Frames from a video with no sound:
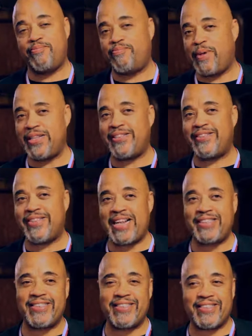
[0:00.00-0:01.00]
But
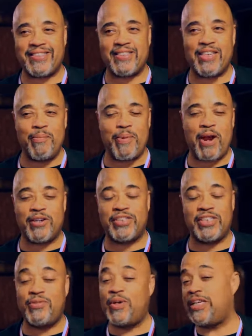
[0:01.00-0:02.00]
that
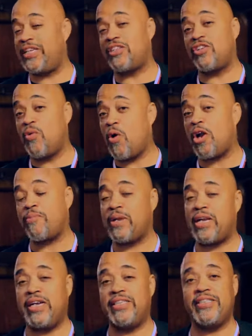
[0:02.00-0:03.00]
comparison really doesn't work
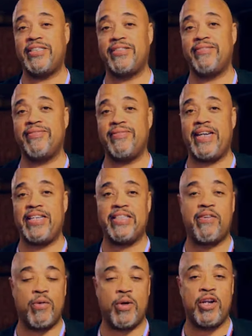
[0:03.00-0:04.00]
because, as
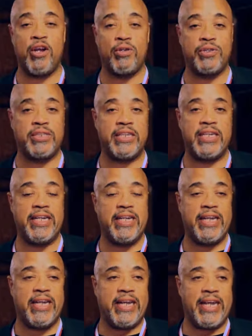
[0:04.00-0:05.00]
everyone knows,
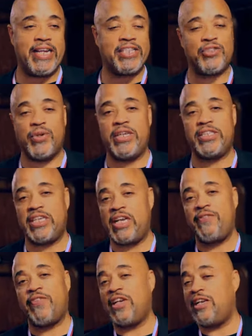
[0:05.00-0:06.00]
history is
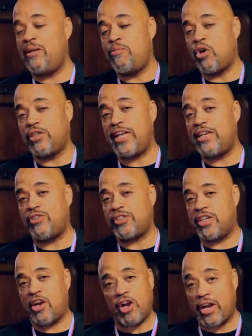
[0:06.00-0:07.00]
infinitely more dangerous
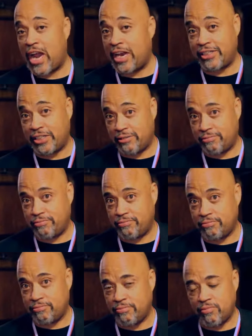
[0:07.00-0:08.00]
than archaeology.
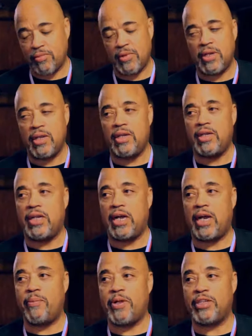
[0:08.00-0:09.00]

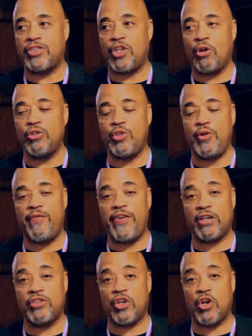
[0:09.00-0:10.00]
Because those who
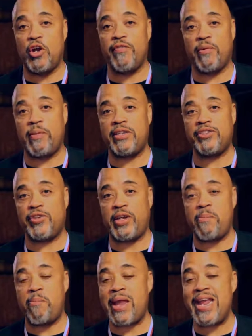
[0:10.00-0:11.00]
fail to learn from history
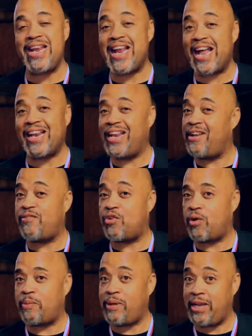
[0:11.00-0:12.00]
may not live to
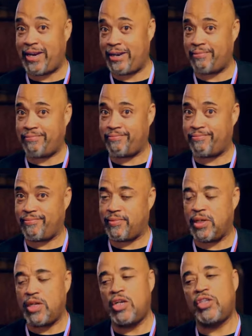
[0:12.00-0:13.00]
repeat it.
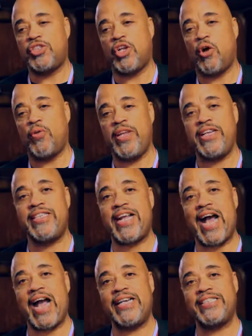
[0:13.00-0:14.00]
So these
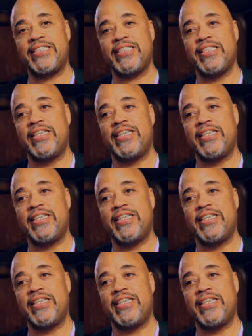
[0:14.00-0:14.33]
guys